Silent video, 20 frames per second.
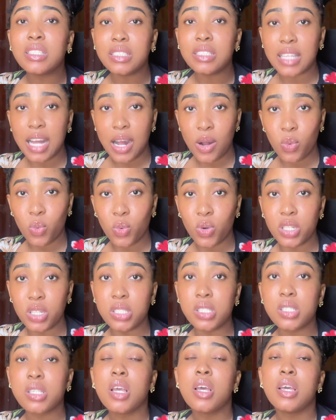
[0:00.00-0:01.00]

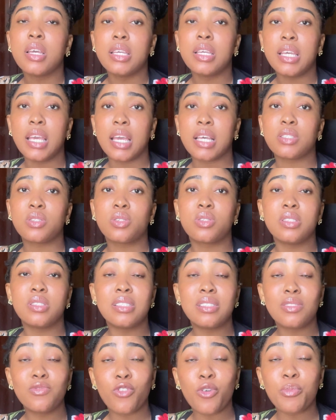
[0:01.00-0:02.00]
downwards. Yes,
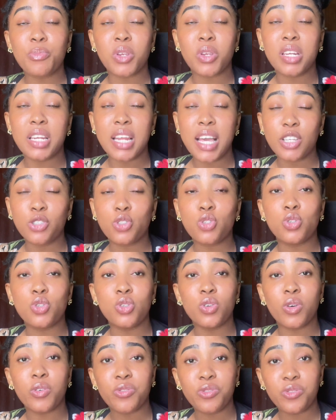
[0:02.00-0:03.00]
from your neck to
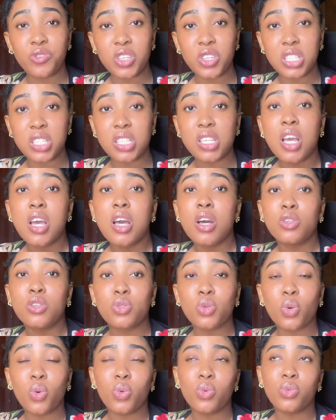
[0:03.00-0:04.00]
your feet.
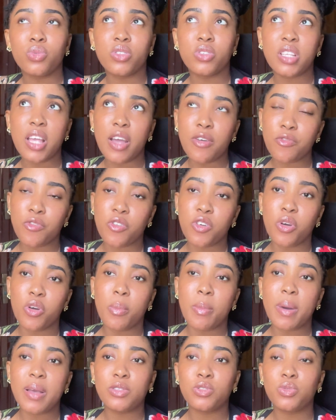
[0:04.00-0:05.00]
So then for your
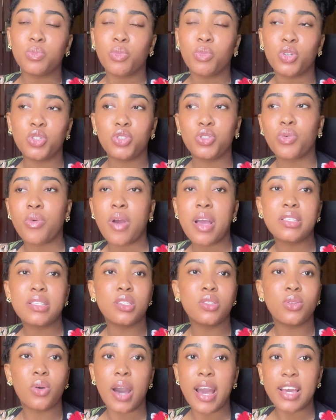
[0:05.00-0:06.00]

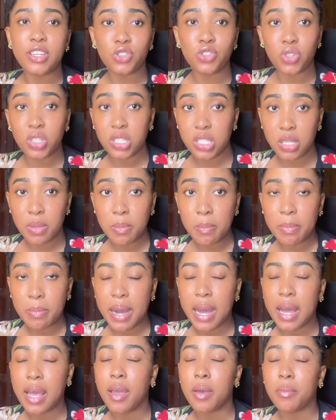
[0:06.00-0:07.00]
moisturizing or hydrating
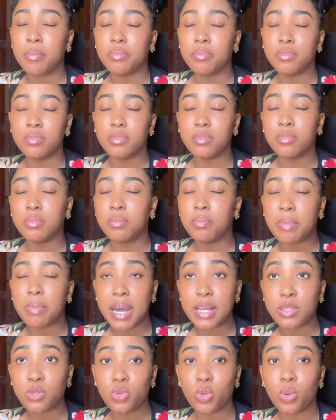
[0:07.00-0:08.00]

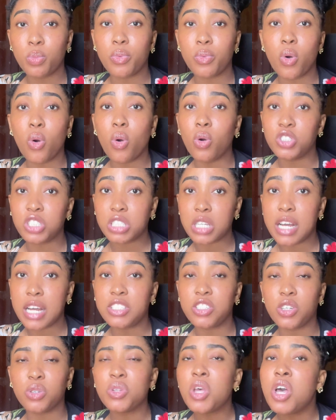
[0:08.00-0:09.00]
bar soap or shower
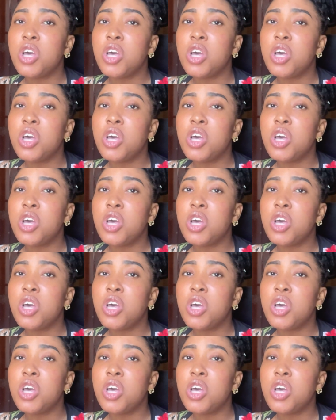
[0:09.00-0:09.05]
gel,